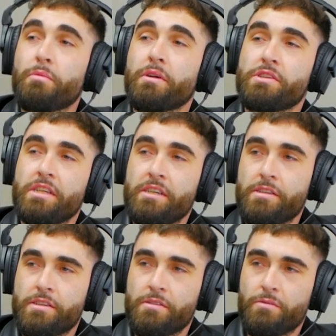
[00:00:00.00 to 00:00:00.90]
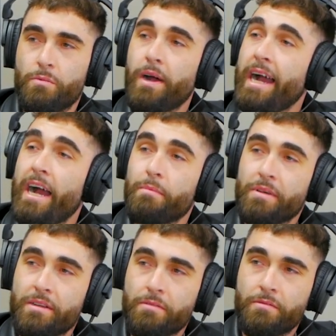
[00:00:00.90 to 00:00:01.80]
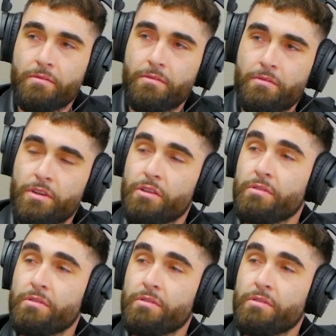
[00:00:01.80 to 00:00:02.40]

the person is, what happened, why, what